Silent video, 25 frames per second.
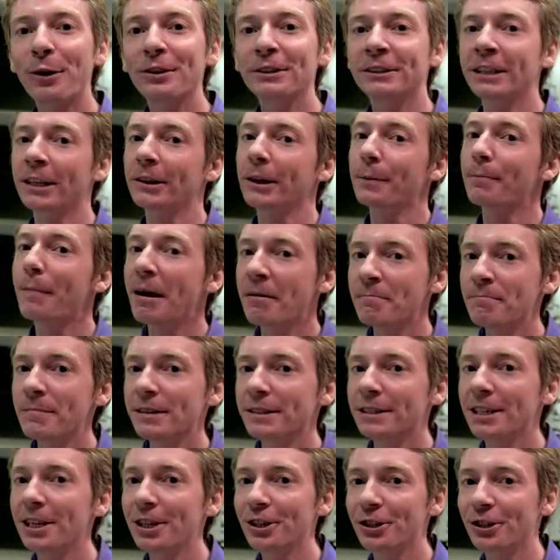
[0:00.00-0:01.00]
ones that the
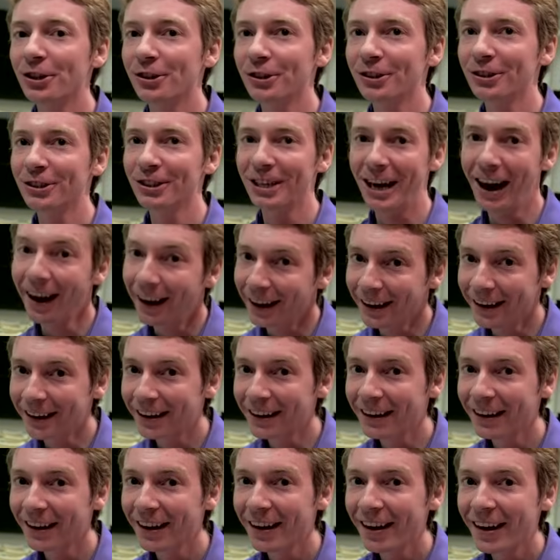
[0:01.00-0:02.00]
mathematicians
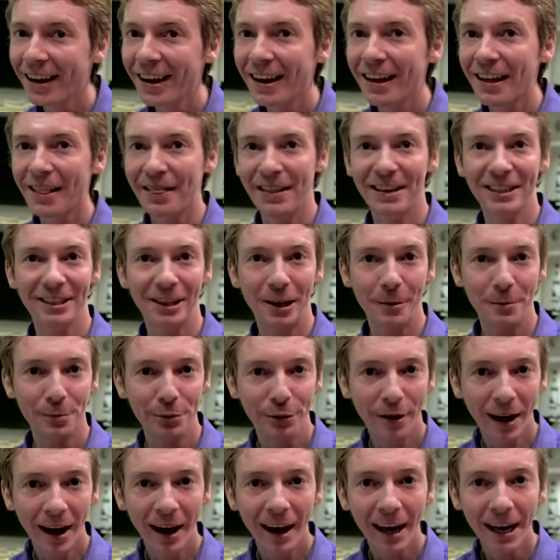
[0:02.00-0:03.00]
like. These are the
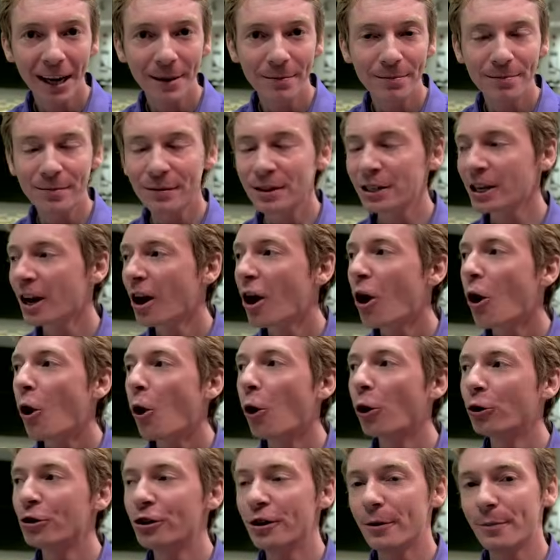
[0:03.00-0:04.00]
primes
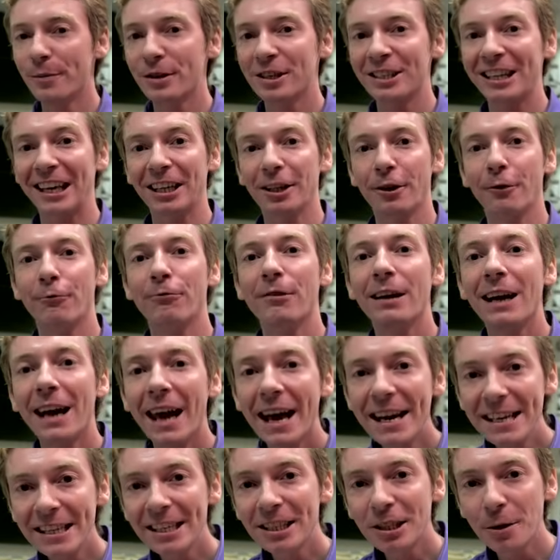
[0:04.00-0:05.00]
or numbers that are
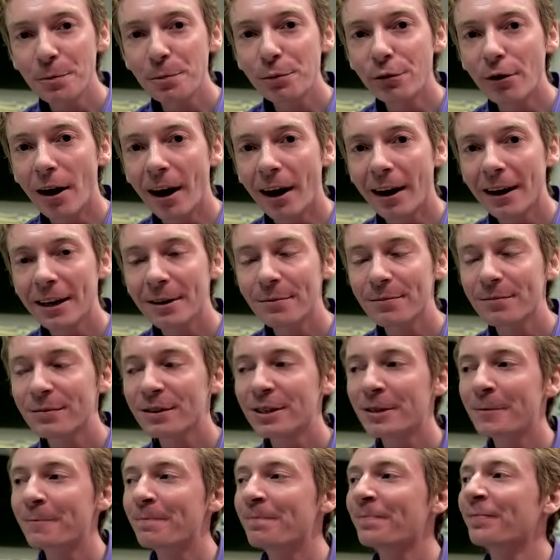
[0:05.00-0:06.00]
related to
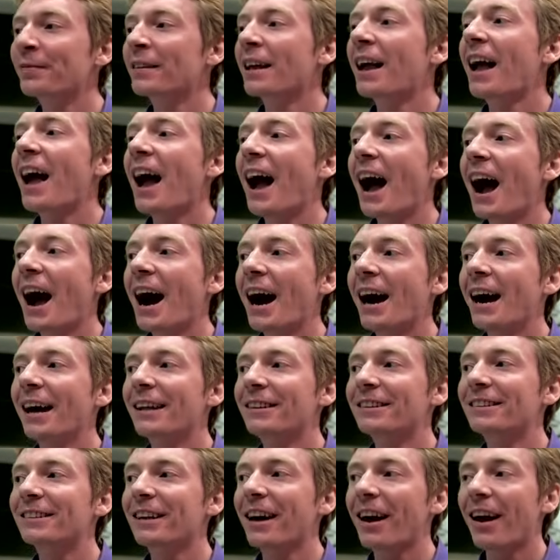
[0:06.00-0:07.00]
primes,
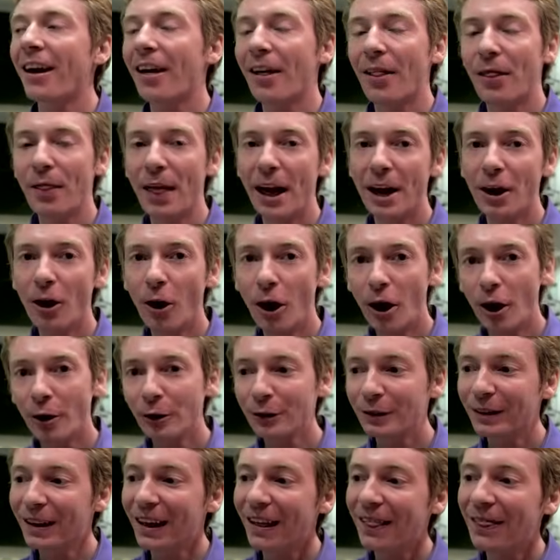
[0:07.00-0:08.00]
and they
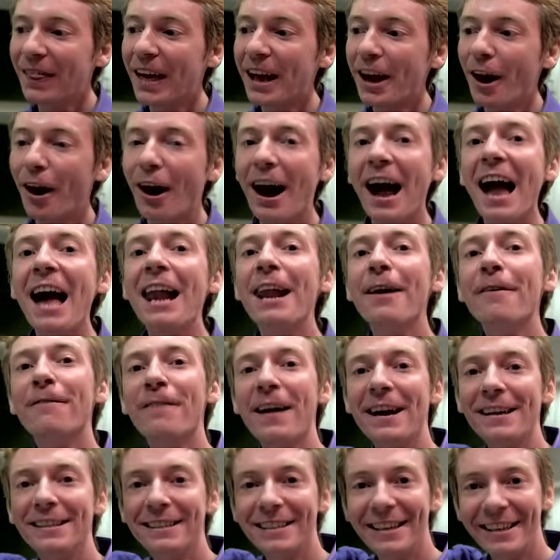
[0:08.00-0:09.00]
are, they are
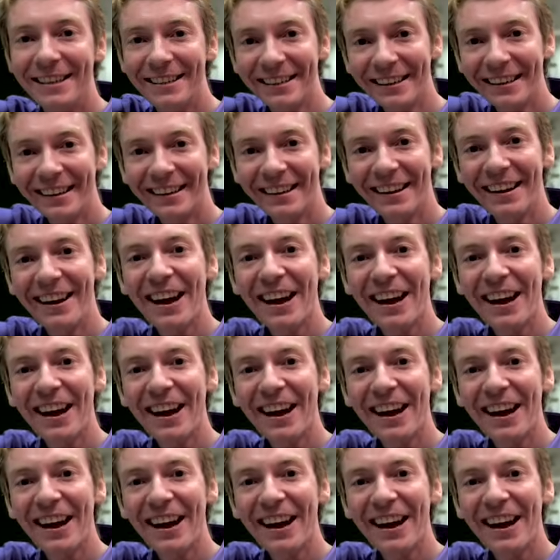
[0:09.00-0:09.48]
elevated